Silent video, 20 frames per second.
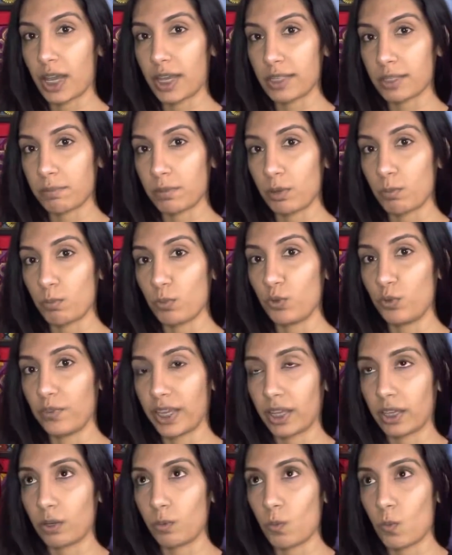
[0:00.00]
has been
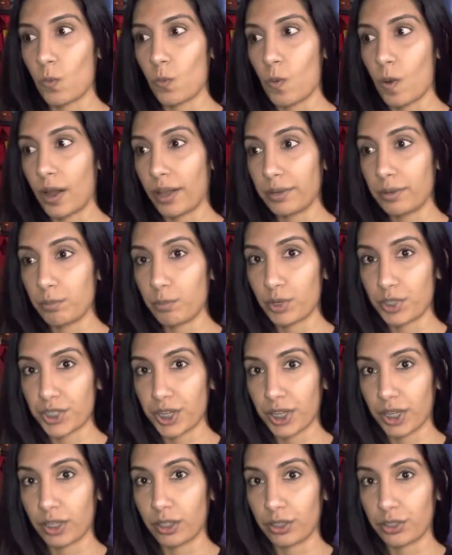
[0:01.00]
moving in one
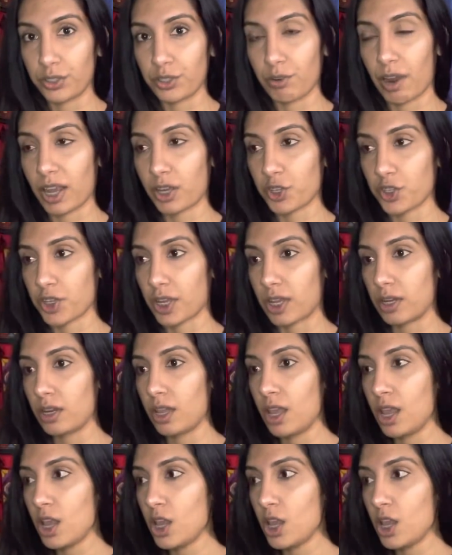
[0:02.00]
particular direction